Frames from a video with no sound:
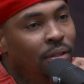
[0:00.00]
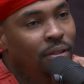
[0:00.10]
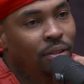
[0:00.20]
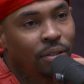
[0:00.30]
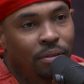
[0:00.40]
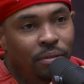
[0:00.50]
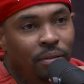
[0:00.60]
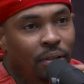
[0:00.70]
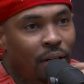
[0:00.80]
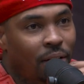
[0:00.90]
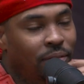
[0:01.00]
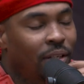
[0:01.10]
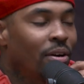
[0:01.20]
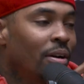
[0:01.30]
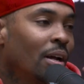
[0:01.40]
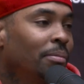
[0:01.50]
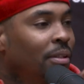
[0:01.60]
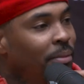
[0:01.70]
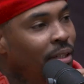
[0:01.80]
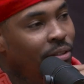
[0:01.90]
So I was like, all right,
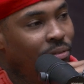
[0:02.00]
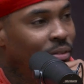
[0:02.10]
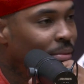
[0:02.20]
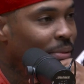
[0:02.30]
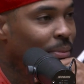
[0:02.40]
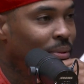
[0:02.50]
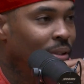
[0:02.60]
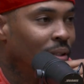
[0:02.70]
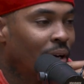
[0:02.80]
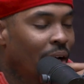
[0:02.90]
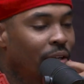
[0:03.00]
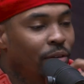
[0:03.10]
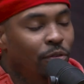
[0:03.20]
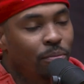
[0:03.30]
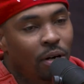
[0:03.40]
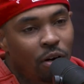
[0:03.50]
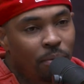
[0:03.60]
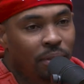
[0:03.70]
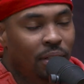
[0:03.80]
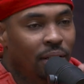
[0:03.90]
let me interview some people then. I yeah. interviewed my
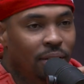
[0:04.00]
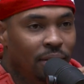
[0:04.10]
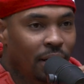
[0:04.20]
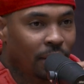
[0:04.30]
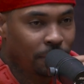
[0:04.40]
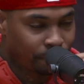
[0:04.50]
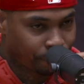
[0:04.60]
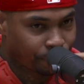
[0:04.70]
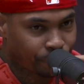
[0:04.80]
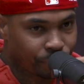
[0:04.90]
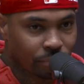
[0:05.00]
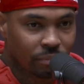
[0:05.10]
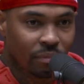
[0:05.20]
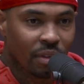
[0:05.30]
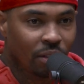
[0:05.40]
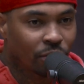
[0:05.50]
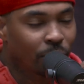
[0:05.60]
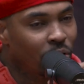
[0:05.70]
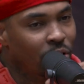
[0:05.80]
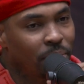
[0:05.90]
homie the other day.
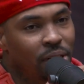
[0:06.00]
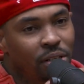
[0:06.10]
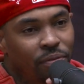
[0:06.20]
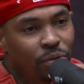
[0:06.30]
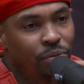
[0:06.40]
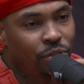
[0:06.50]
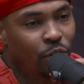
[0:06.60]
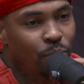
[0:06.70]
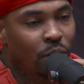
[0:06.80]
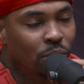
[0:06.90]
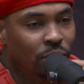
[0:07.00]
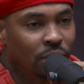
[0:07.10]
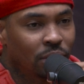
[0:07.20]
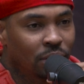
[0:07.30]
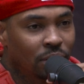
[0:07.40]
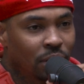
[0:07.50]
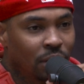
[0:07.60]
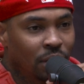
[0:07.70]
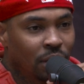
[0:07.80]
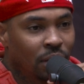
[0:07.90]
Tomorrow I'm gonna interview Joe Moses.
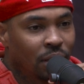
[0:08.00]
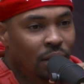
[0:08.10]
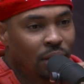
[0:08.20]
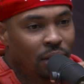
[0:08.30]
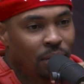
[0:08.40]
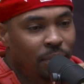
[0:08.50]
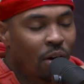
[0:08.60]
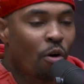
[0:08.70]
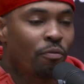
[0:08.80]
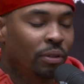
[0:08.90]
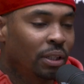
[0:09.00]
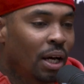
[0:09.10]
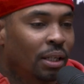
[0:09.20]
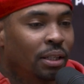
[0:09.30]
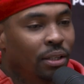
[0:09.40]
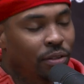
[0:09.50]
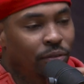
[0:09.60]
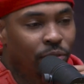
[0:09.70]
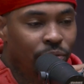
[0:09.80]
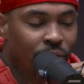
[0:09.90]
Okay. Um, and hopefully I can
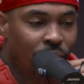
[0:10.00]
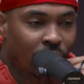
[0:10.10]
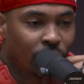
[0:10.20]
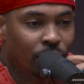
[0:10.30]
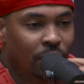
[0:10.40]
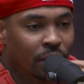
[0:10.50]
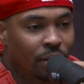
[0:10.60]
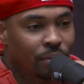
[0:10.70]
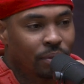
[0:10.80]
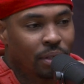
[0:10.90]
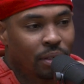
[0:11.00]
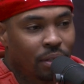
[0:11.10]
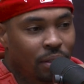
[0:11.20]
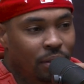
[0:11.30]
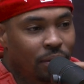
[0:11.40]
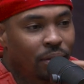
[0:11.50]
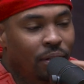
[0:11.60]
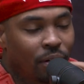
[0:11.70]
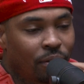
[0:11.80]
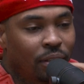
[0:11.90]
interview Free Ray Rick on uh,
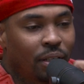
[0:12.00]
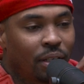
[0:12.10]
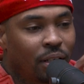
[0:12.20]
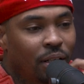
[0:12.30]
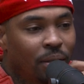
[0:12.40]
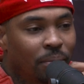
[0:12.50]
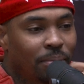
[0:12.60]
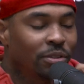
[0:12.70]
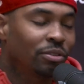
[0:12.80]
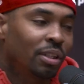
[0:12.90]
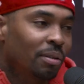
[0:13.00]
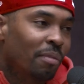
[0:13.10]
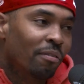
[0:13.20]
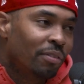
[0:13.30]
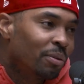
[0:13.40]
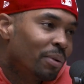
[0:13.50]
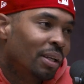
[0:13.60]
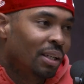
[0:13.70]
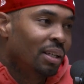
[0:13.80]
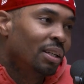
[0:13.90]
mm-hmm. get him. I'm just getting my feet
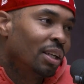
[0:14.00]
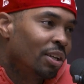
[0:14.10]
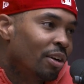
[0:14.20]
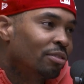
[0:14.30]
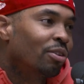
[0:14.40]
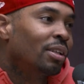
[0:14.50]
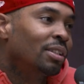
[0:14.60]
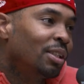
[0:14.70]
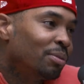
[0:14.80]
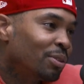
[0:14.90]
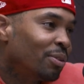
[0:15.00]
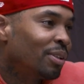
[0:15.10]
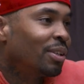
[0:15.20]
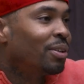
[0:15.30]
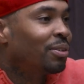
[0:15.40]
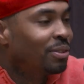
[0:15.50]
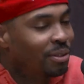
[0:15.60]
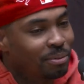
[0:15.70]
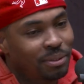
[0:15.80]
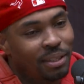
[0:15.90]
wet, getting yeah, in there, sure. trying to see what's going for on. Sure. You know what yeah.